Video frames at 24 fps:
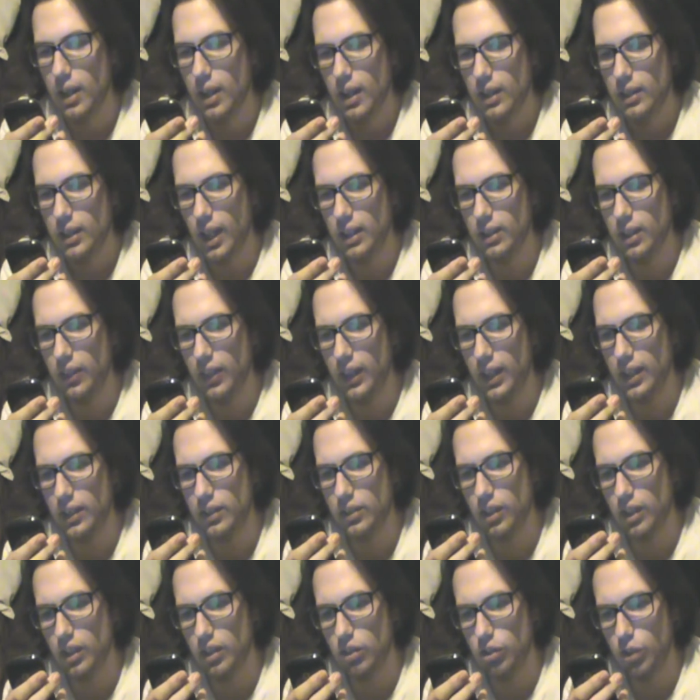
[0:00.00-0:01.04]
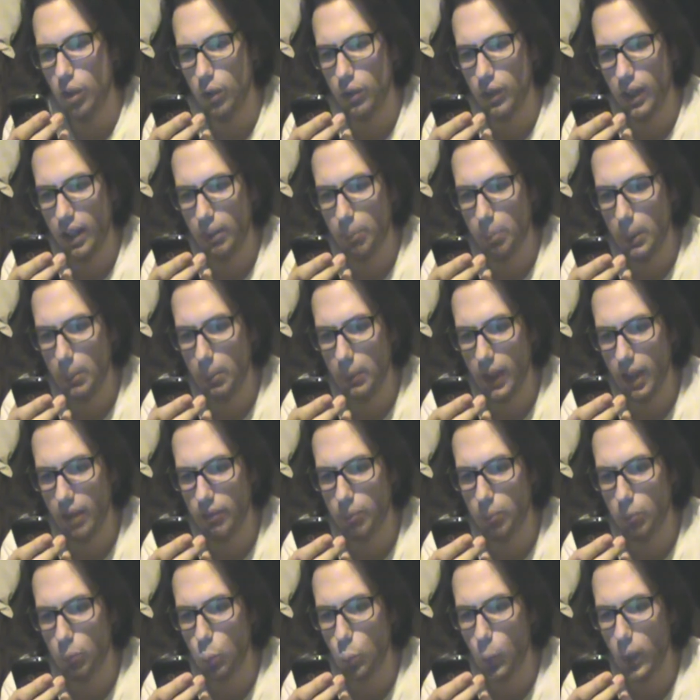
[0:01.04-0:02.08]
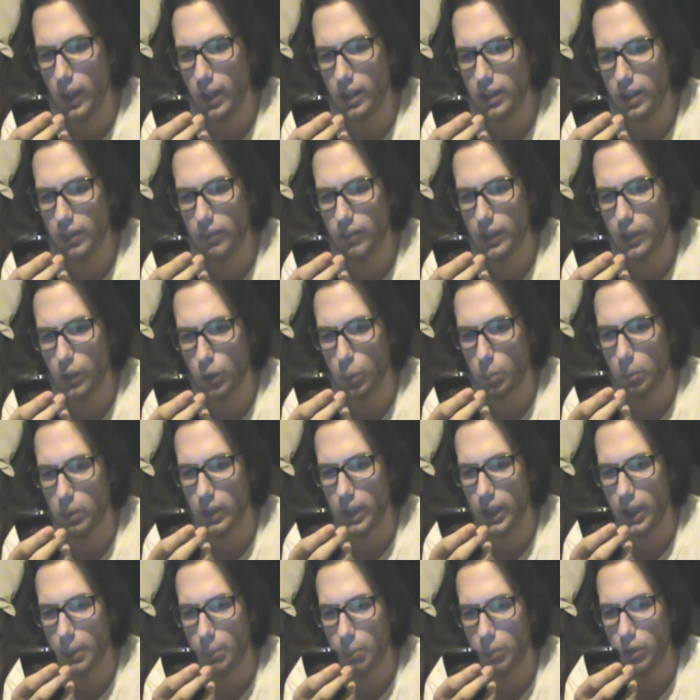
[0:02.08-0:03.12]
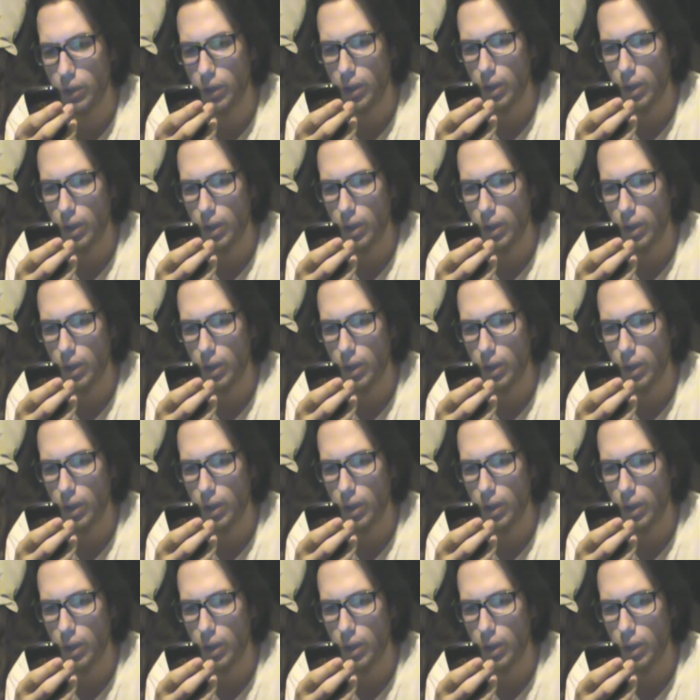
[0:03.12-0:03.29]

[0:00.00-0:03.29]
So that's the thing, is they show that people have relatively normal names.